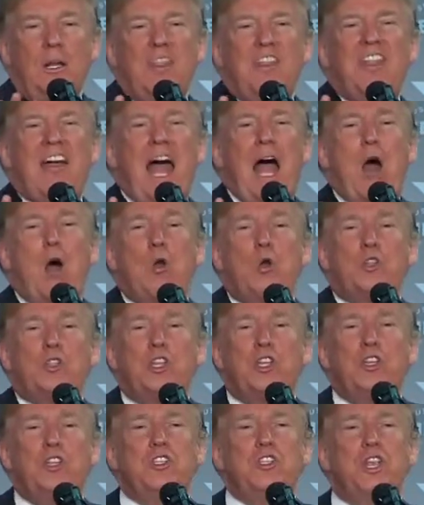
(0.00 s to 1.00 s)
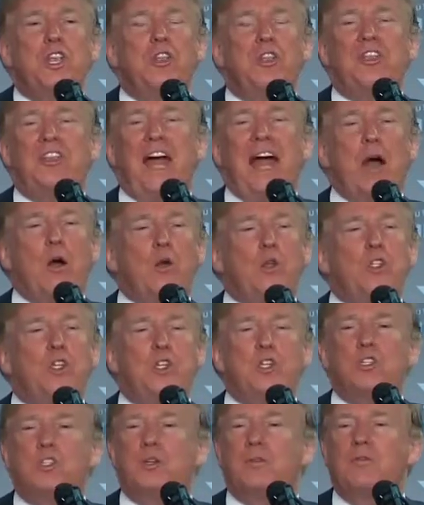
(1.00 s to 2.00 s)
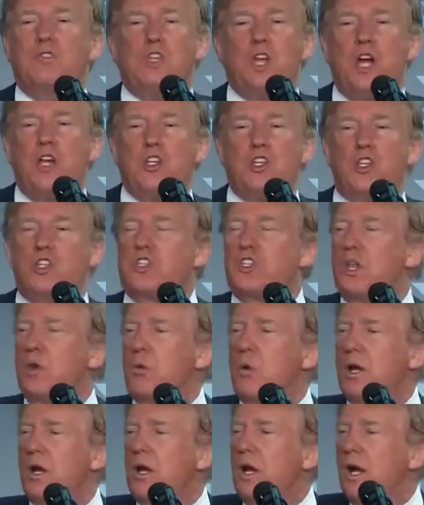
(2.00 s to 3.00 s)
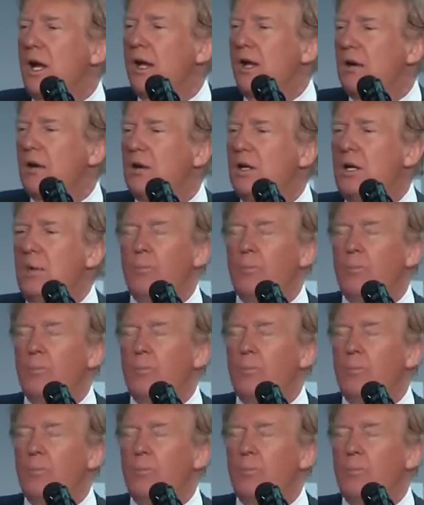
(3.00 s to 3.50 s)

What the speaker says: Thousands and thousands of judges they want to hire.